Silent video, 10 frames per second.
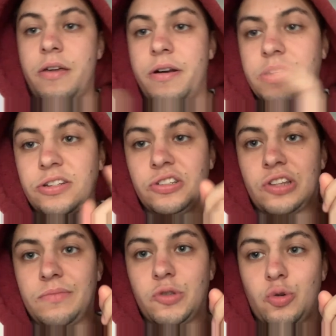Right,
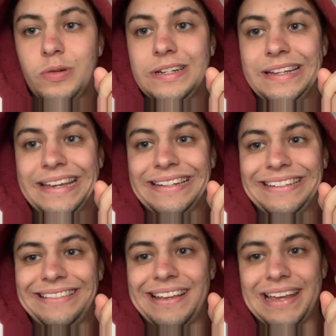time to quit and get
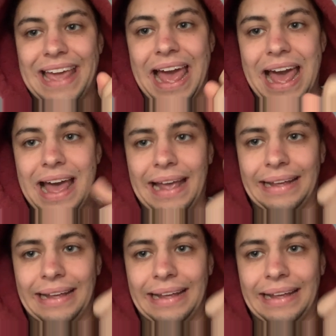in the car.